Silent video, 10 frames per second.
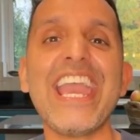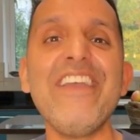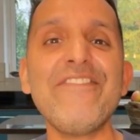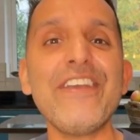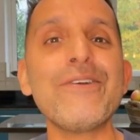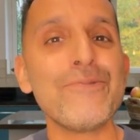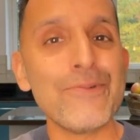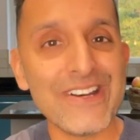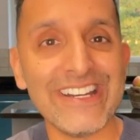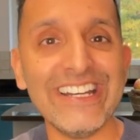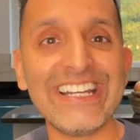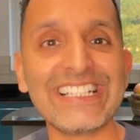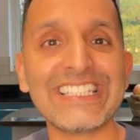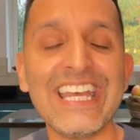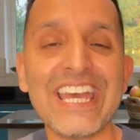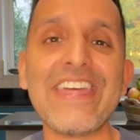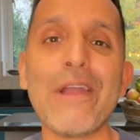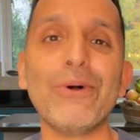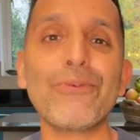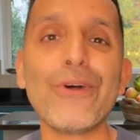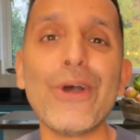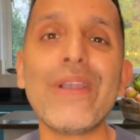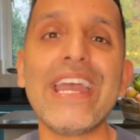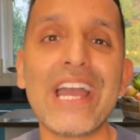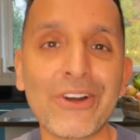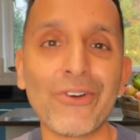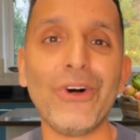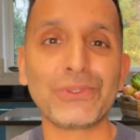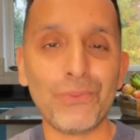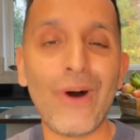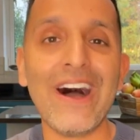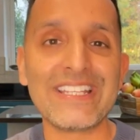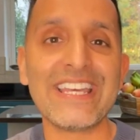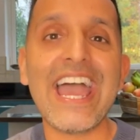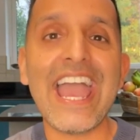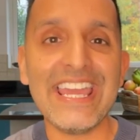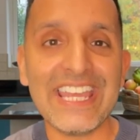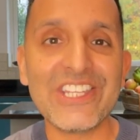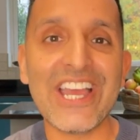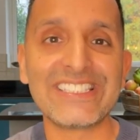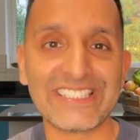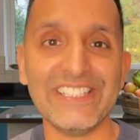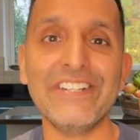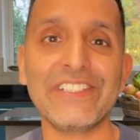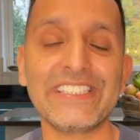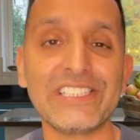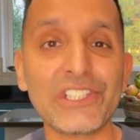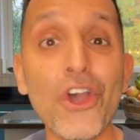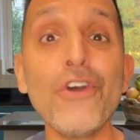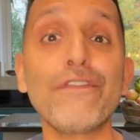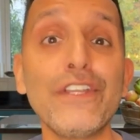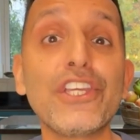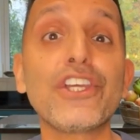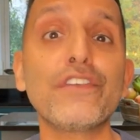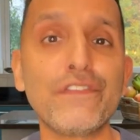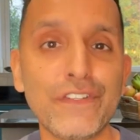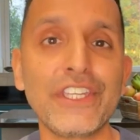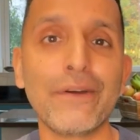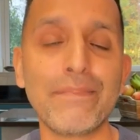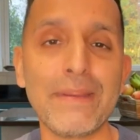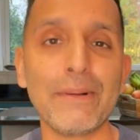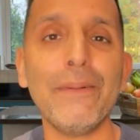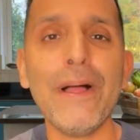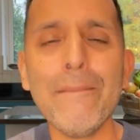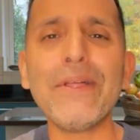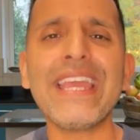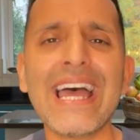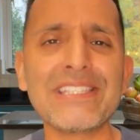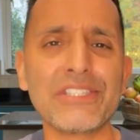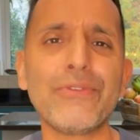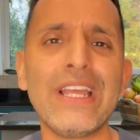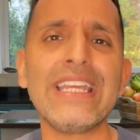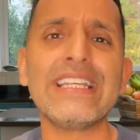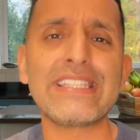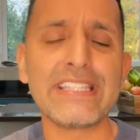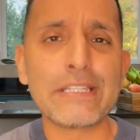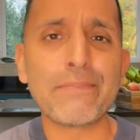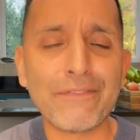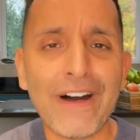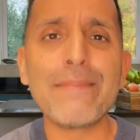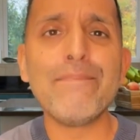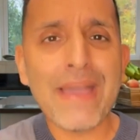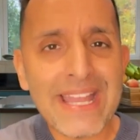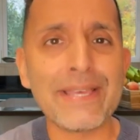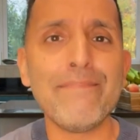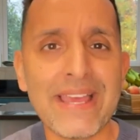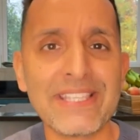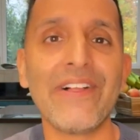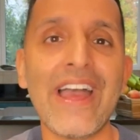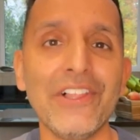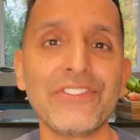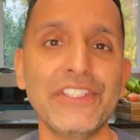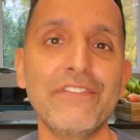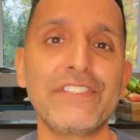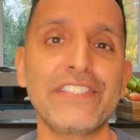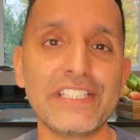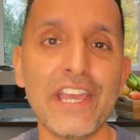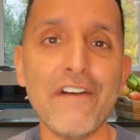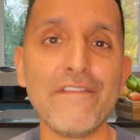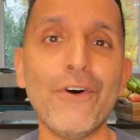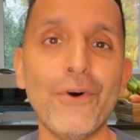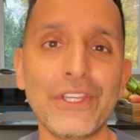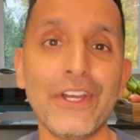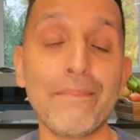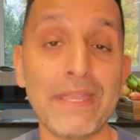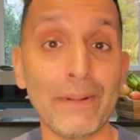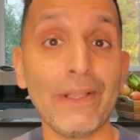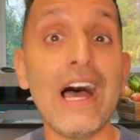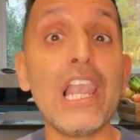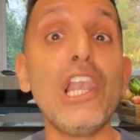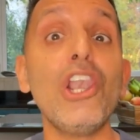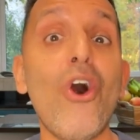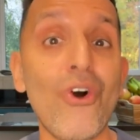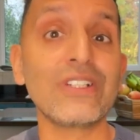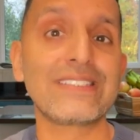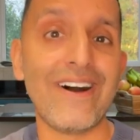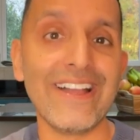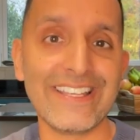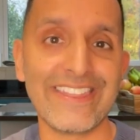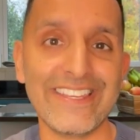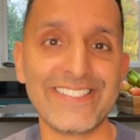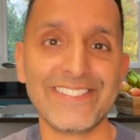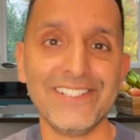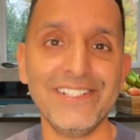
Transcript: if it works, they will roll it across wider NHS services. So hopefully good for young people. But the answer really is to provide better mental health services for young people alongside this.